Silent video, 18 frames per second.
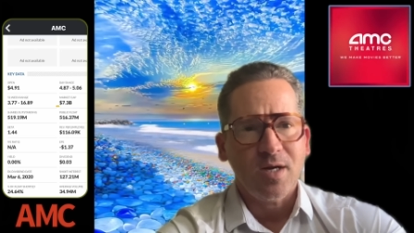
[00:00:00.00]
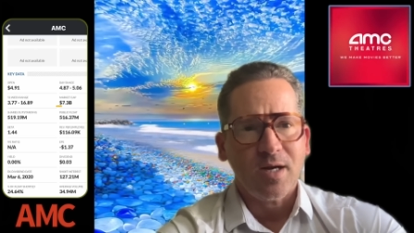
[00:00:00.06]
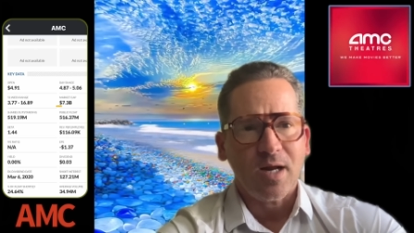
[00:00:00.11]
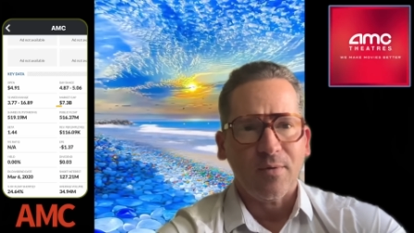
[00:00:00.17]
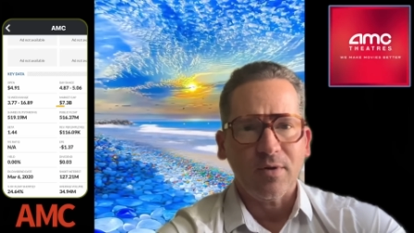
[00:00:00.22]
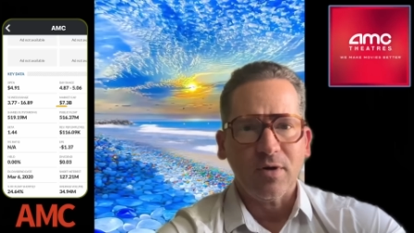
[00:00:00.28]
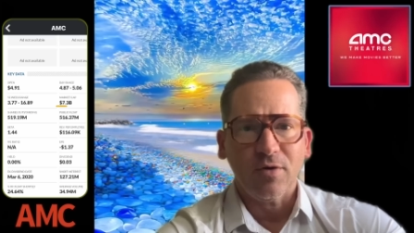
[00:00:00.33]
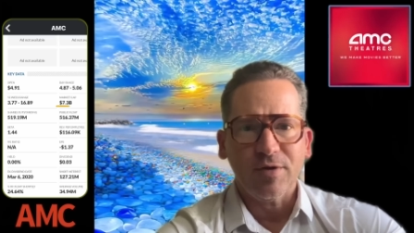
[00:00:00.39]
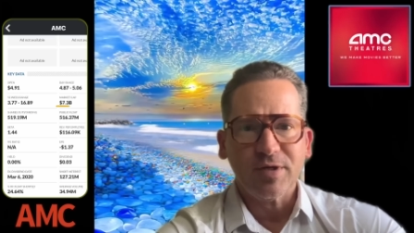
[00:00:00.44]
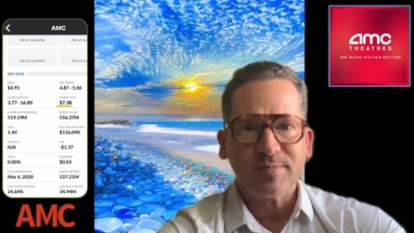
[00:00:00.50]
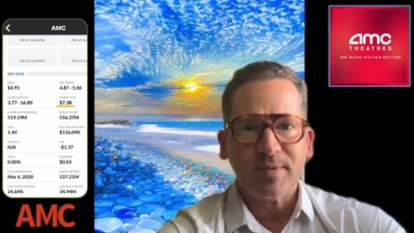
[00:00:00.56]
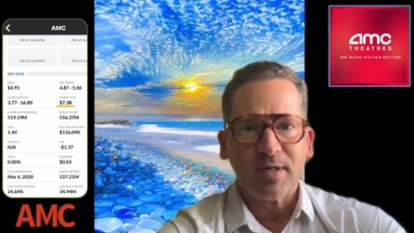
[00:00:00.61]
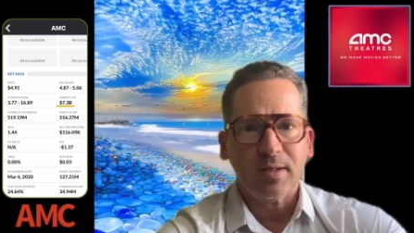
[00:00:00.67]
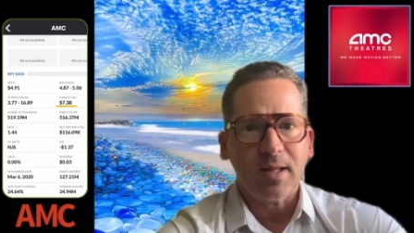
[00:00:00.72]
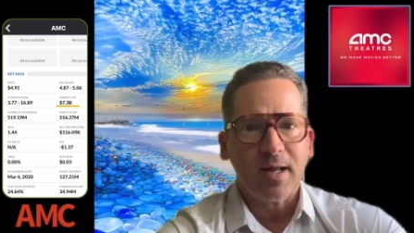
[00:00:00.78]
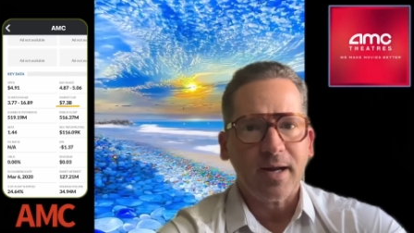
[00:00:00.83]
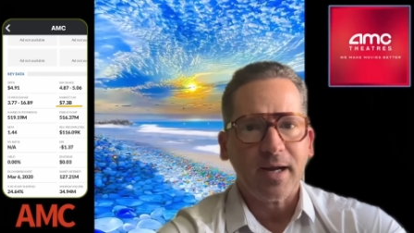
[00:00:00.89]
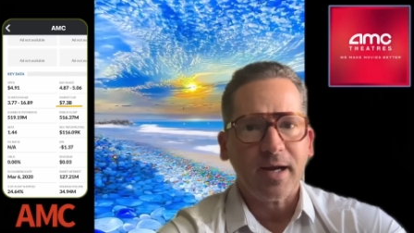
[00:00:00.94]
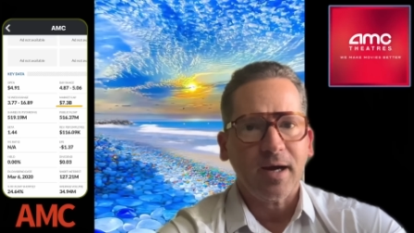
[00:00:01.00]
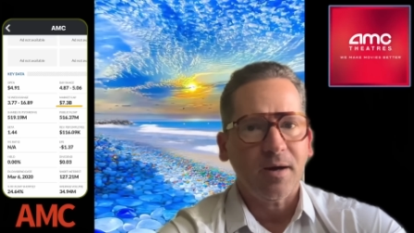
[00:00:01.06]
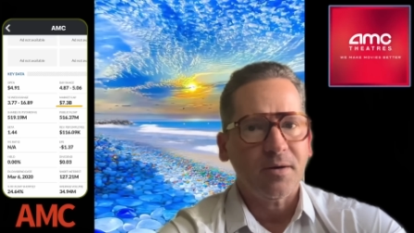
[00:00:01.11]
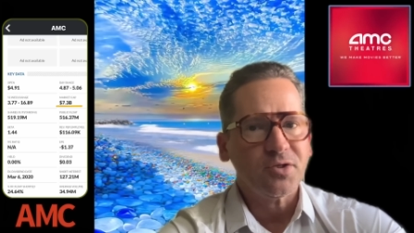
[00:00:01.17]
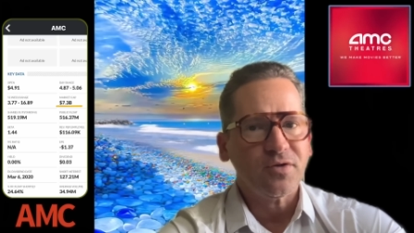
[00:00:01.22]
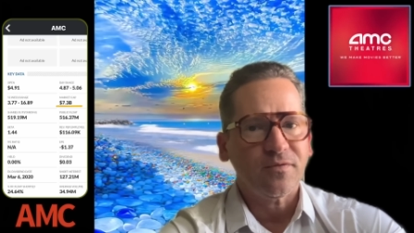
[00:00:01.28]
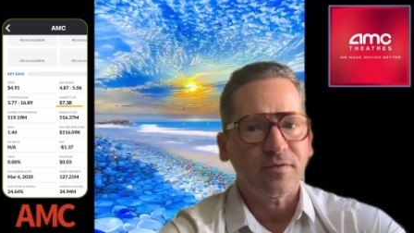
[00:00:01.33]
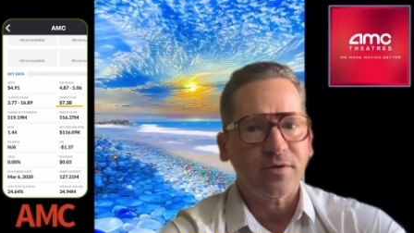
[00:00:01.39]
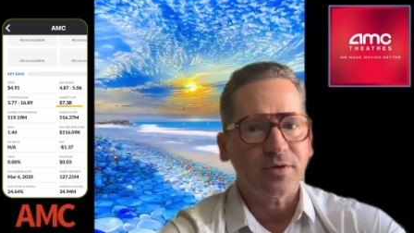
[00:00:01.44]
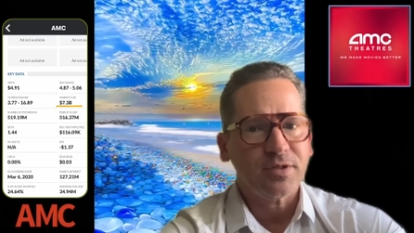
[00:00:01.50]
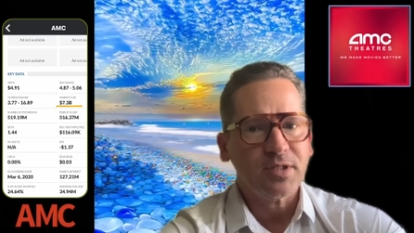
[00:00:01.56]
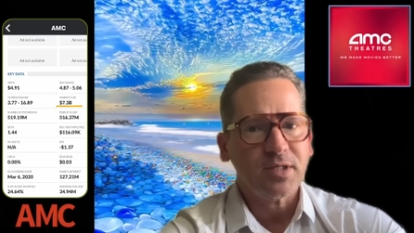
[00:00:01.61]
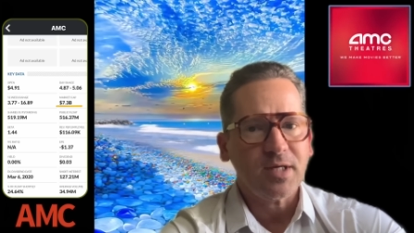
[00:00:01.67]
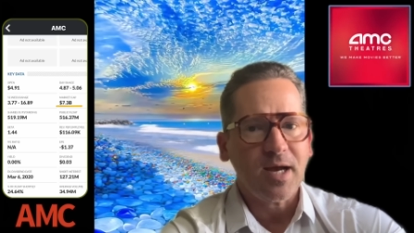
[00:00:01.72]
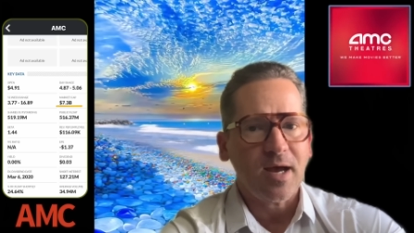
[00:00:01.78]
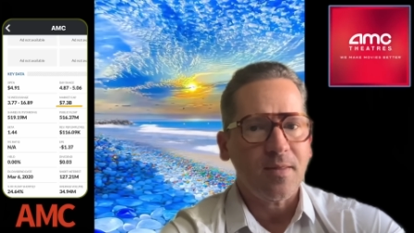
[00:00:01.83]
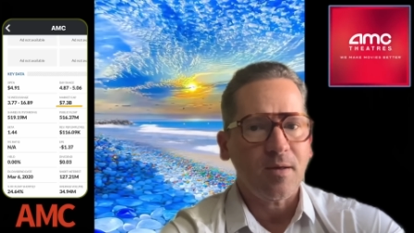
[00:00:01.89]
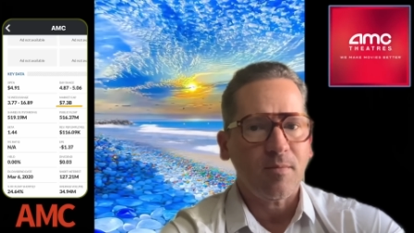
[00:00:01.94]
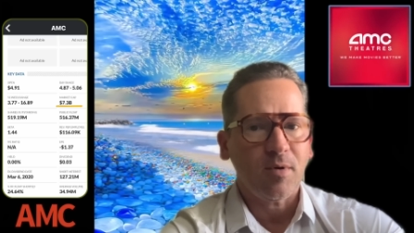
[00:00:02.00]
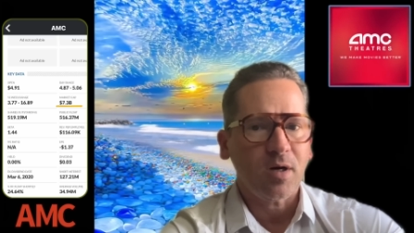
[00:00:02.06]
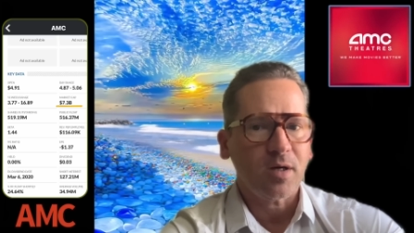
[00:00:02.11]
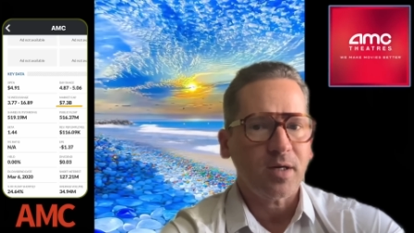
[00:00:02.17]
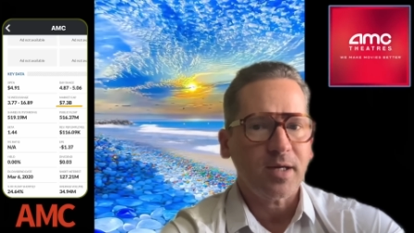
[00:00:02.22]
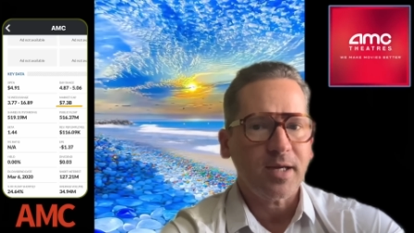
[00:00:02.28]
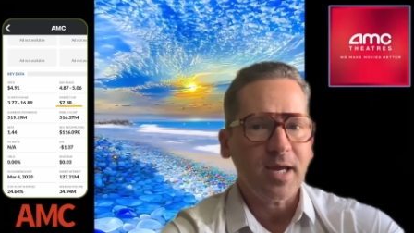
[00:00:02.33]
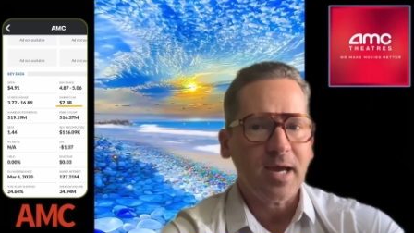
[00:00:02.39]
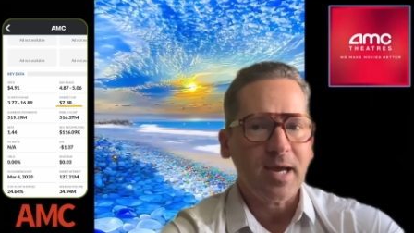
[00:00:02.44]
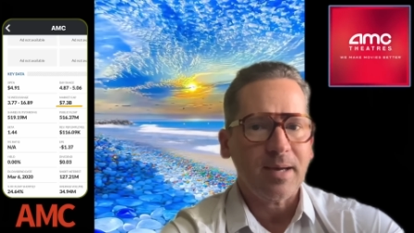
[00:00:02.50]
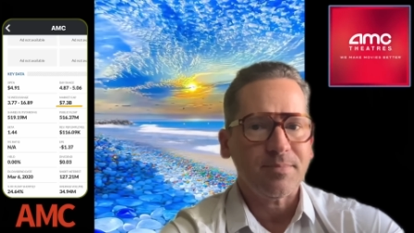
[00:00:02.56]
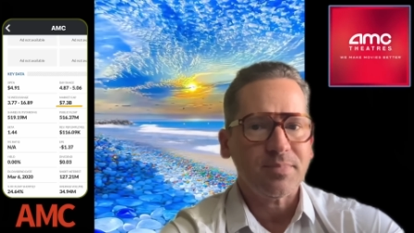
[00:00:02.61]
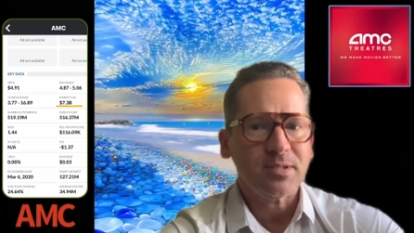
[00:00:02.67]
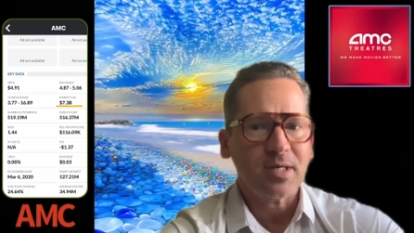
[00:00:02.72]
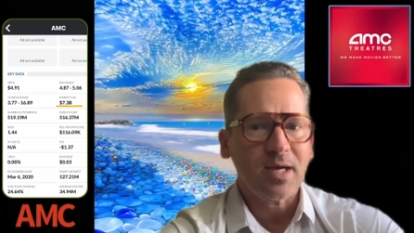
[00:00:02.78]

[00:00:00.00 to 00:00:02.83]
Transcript: Now we know there's been a lot of controversy on the market caps,